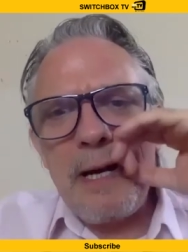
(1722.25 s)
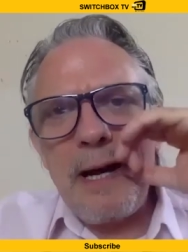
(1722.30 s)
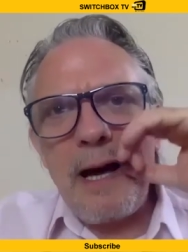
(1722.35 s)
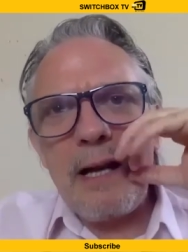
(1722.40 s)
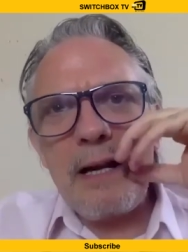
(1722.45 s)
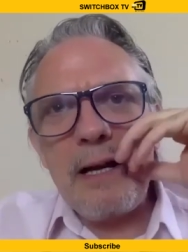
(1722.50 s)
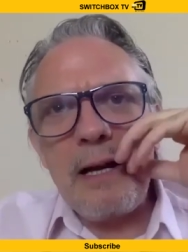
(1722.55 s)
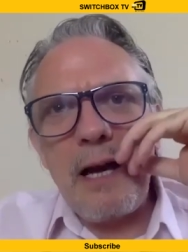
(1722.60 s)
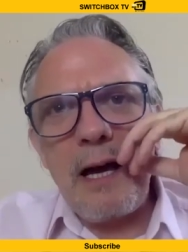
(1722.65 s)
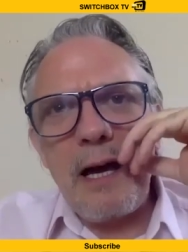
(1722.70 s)

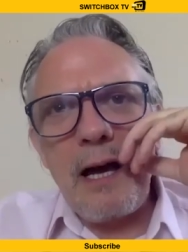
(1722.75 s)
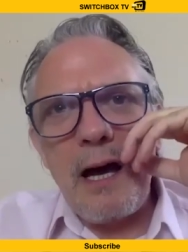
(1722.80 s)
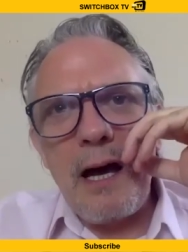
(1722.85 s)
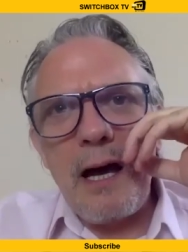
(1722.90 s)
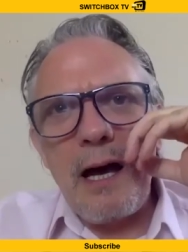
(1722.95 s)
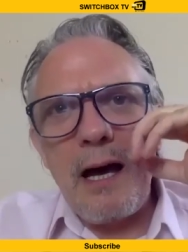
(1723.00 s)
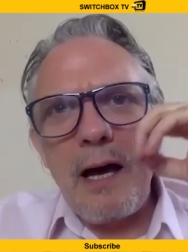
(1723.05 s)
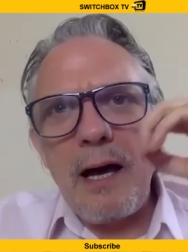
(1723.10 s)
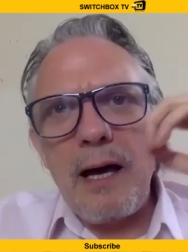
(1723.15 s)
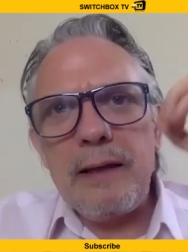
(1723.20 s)
And
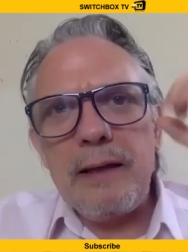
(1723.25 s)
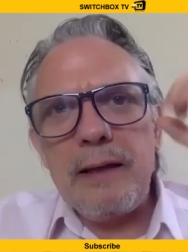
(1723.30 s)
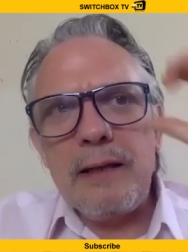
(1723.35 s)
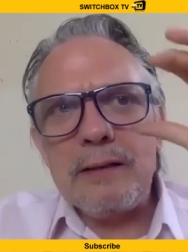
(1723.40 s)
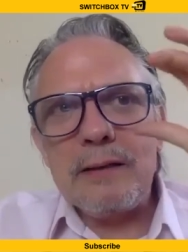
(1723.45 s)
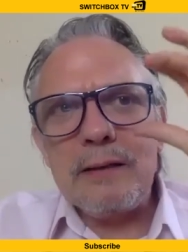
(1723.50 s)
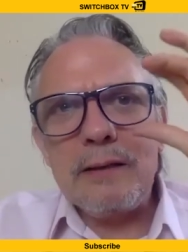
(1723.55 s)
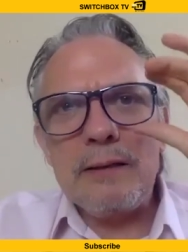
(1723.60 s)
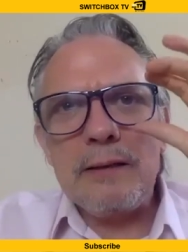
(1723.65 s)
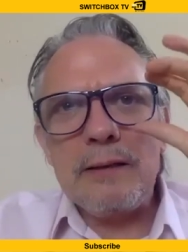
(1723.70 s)

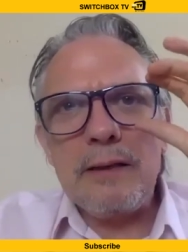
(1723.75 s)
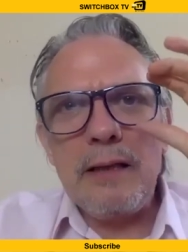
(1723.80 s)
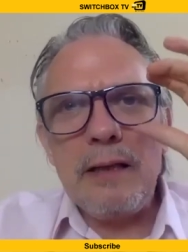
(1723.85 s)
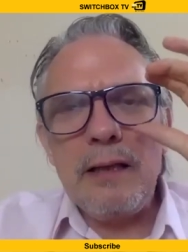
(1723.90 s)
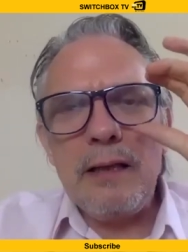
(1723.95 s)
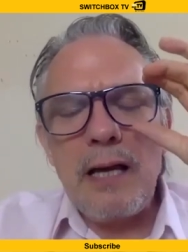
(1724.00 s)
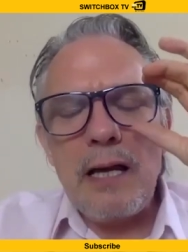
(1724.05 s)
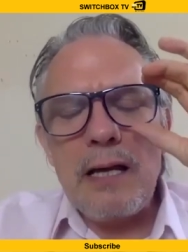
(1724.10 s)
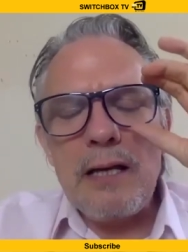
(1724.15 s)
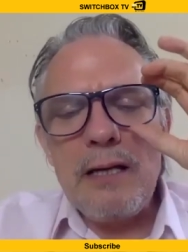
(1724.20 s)
this is
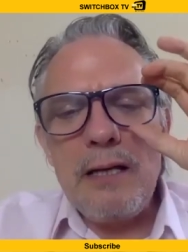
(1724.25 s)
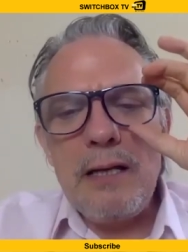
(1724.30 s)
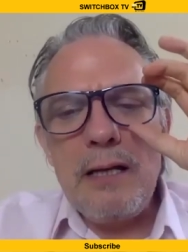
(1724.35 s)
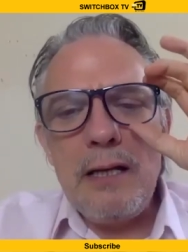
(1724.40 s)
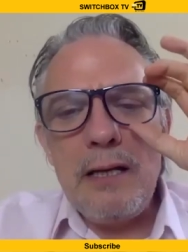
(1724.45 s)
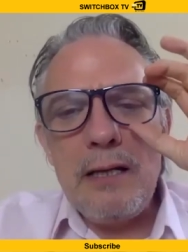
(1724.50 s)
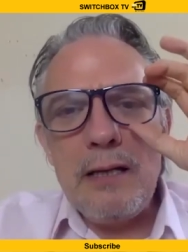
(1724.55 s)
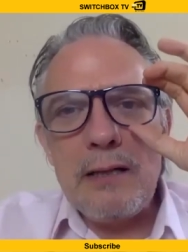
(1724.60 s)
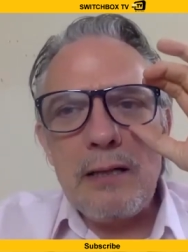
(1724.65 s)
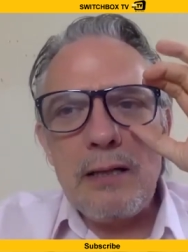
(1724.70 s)
the
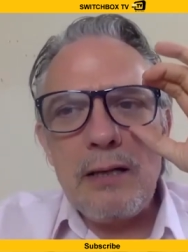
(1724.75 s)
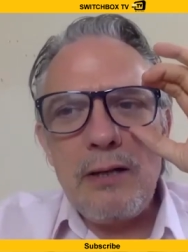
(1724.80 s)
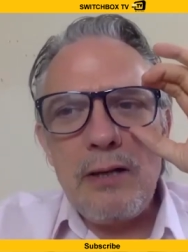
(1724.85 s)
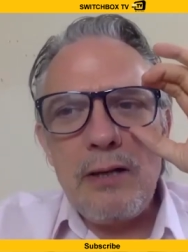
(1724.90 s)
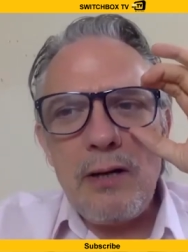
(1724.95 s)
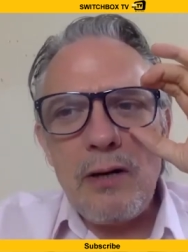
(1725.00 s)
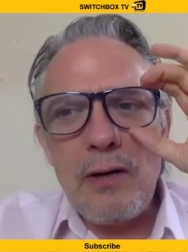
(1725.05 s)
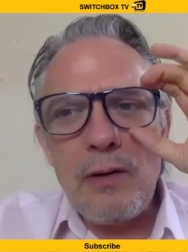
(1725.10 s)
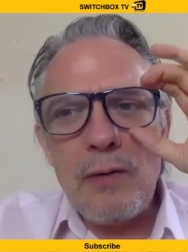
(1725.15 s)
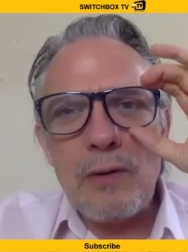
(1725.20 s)
Need to
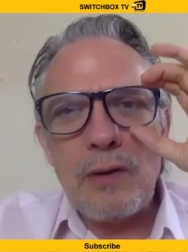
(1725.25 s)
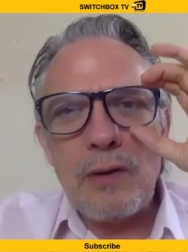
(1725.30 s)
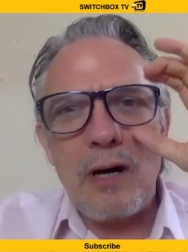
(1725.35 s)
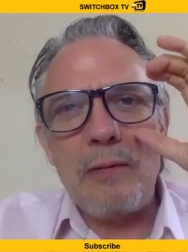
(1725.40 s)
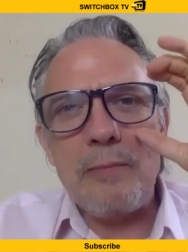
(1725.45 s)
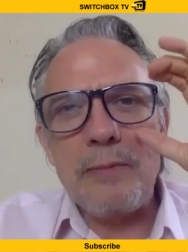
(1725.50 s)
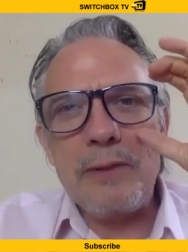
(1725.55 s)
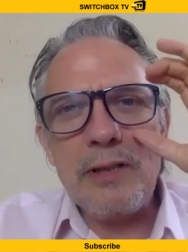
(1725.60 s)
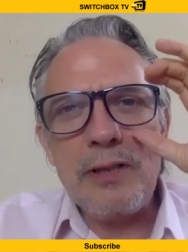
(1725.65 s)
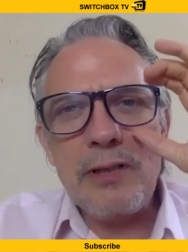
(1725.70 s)
Know
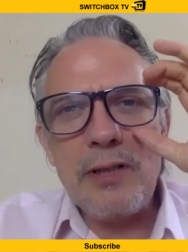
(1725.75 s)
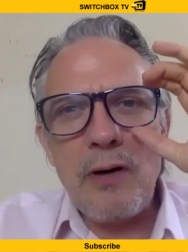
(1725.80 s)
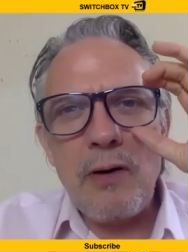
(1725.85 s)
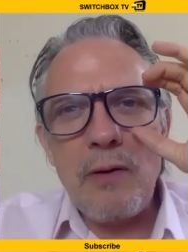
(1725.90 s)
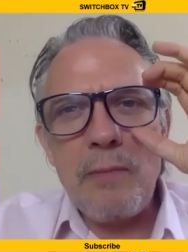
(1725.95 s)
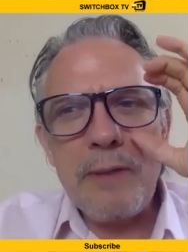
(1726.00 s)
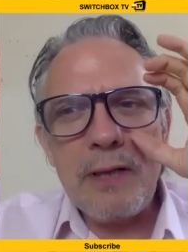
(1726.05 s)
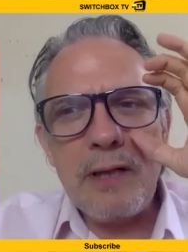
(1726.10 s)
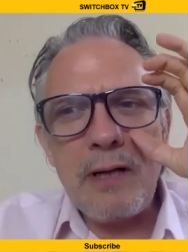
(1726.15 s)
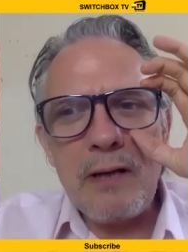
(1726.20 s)
comedy show.
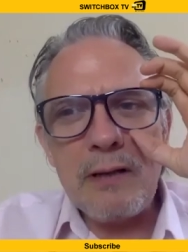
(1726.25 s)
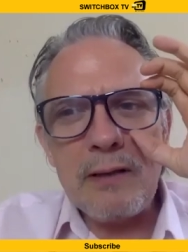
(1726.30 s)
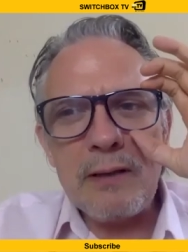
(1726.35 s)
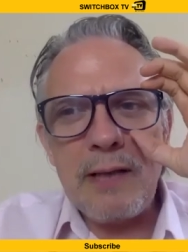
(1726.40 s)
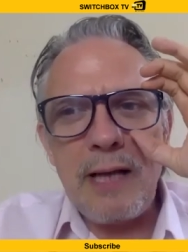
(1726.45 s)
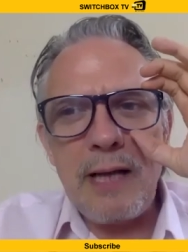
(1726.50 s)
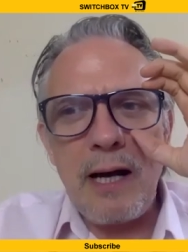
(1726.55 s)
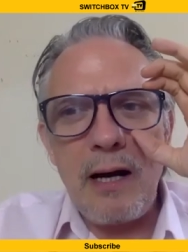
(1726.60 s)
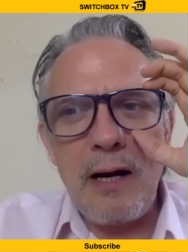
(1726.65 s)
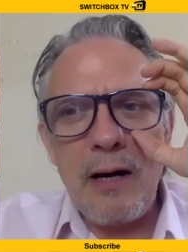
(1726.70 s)
And because of
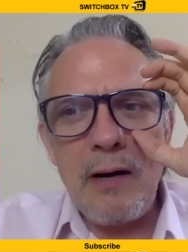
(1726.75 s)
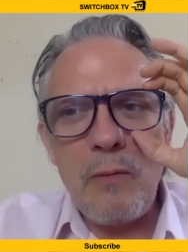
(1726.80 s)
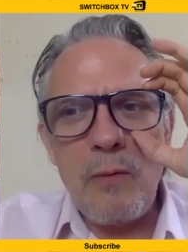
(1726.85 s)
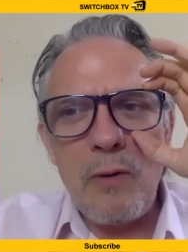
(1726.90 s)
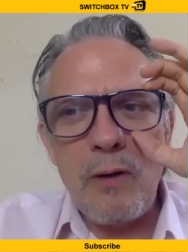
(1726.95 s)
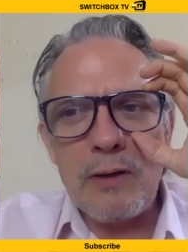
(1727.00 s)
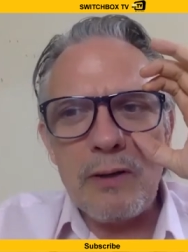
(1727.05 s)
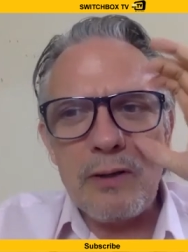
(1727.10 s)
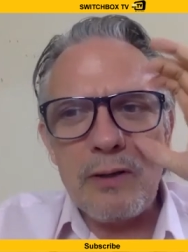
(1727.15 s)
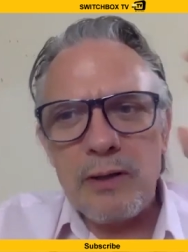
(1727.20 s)
that, I
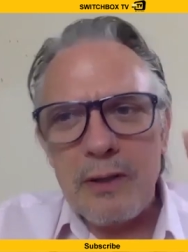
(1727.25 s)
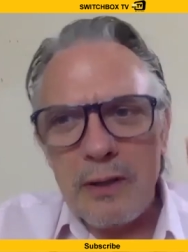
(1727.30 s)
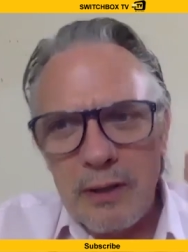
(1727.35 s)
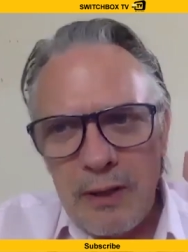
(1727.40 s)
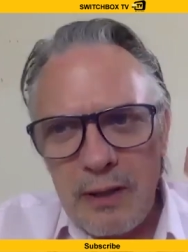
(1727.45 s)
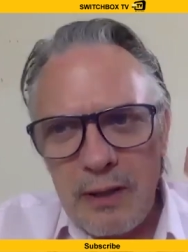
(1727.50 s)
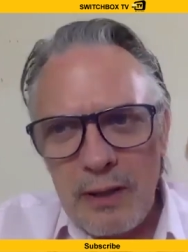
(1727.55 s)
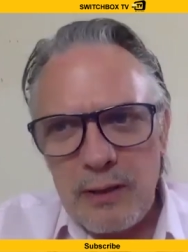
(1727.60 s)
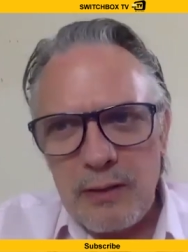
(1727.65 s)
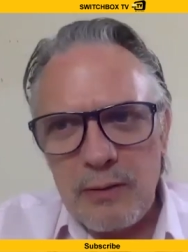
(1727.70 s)
want
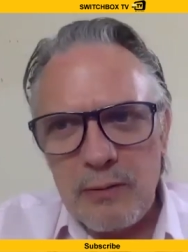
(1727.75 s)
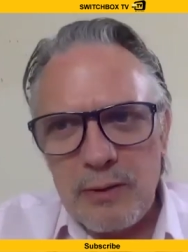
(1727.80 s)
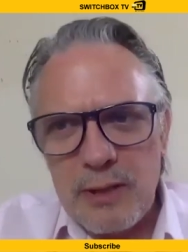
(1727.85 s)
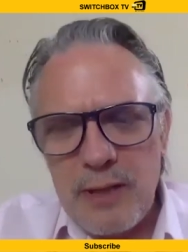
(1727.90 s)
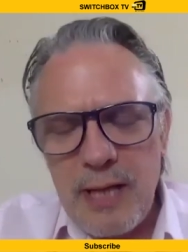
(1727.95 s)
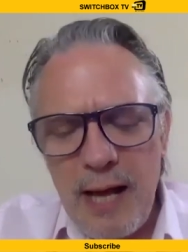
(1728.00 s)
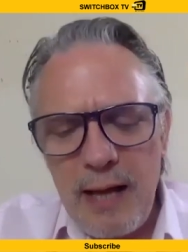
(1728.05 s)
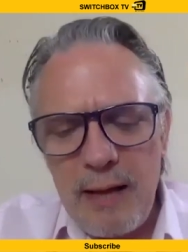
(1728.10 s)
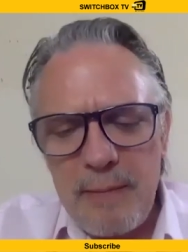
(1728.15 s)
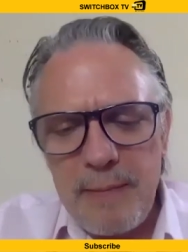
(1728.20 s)
you to
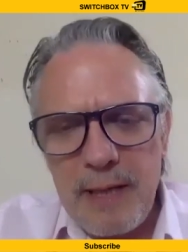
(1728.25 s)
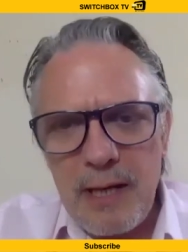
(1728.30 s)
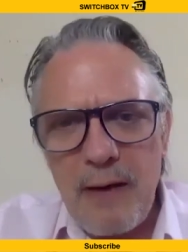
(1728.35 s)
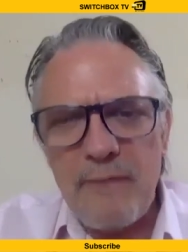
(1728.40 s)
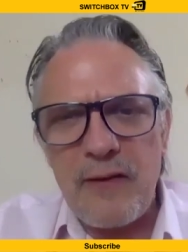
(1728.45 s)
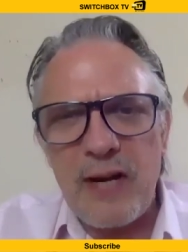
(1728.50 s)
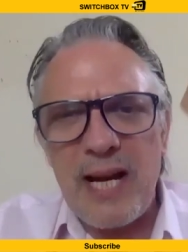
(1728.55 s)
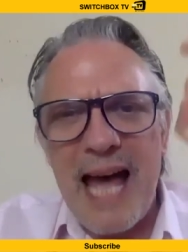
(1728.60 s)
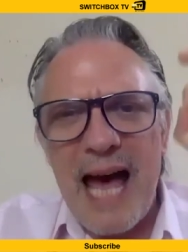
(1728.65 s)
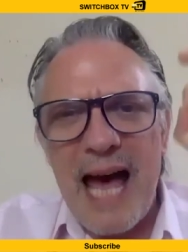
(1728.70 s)
tell me of
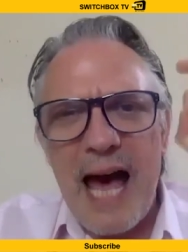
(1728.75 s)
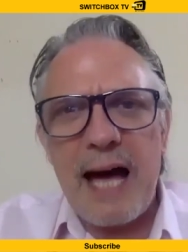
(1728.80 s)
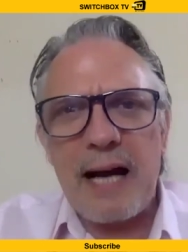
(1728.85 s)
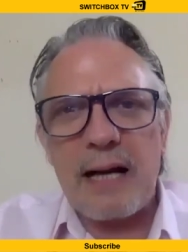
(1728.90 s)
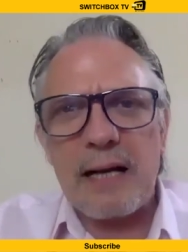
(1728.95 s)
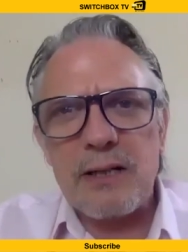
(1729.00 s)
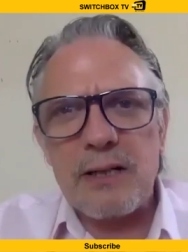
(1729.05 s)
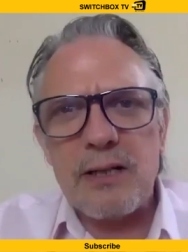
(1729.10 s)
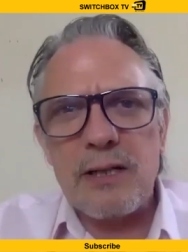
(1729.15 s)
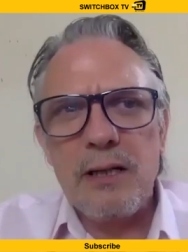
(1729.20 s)
an
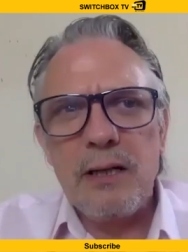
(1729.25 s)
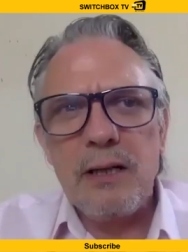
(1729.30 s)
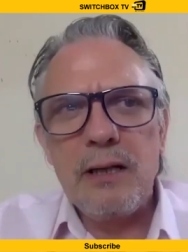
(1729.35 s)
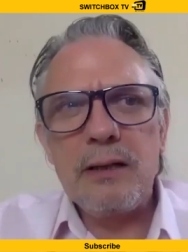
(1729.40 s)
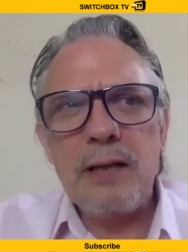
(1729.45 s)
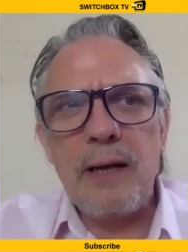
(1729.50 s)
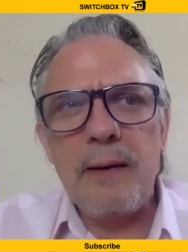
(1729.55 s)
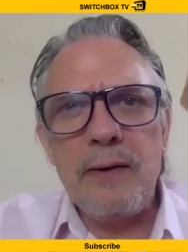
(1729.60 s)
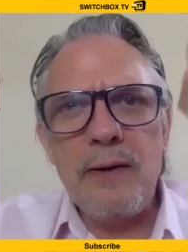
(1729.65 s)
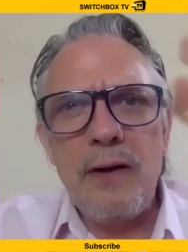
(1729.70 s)
act
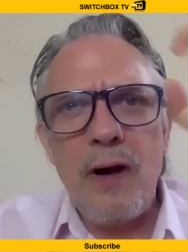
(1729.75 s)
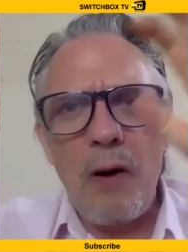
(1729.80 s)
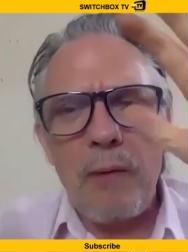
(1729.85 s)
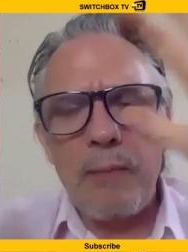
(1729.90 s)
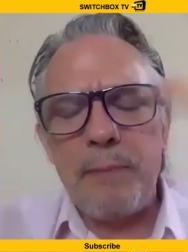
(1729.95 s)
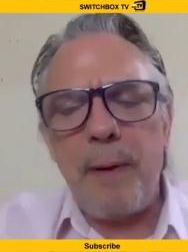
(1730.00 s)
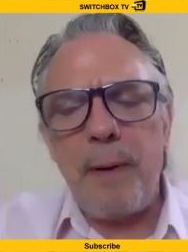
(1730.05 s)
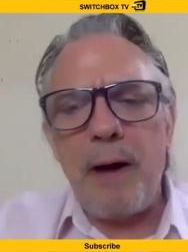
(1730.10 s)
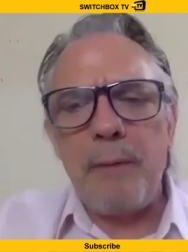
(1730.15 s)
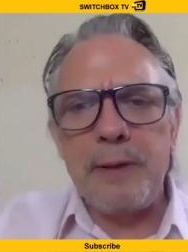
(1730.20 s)
that
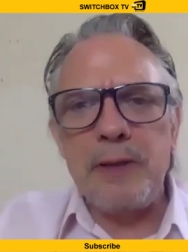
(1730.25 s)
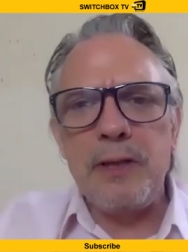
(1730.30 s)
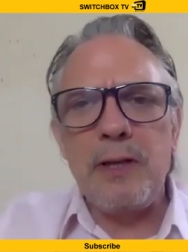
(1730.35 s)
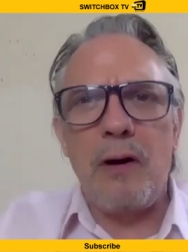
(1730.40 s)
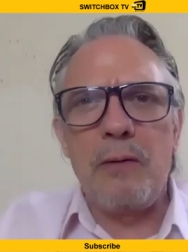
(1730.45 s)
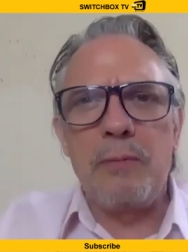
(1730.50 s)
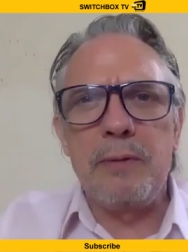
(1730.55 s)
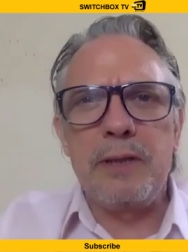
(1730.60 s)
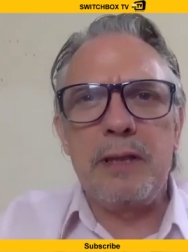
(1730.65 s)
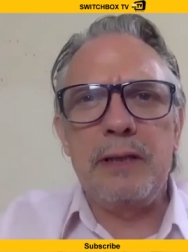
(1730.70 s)
probably
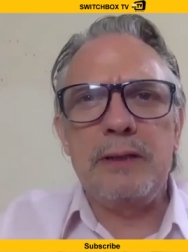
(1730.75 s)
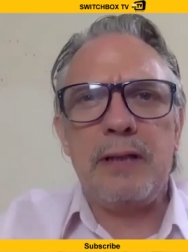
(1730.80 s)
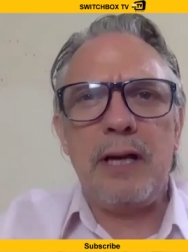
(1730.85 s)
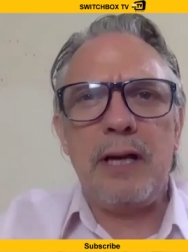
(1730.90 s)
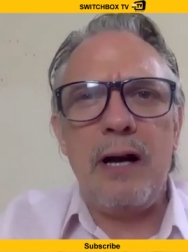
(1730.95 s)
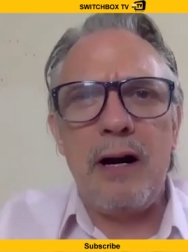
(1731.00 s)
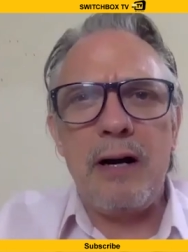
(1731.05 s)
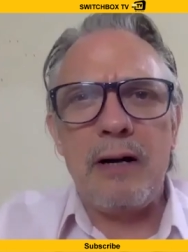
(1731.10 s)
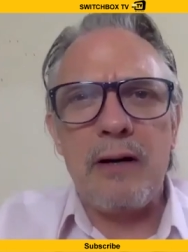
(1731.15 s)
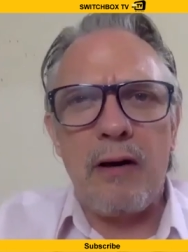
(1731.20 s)
nobody's
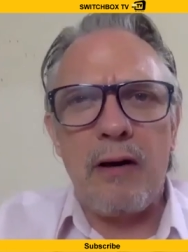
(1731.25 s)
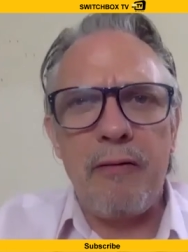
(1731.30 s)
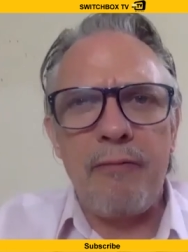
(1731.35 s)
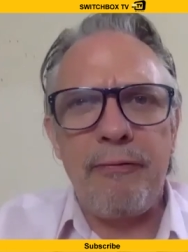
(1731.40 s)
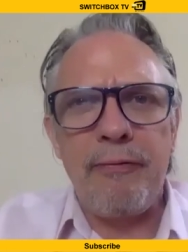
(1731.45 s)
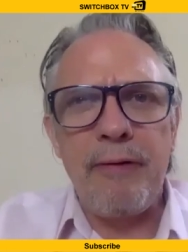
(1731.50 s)
heard of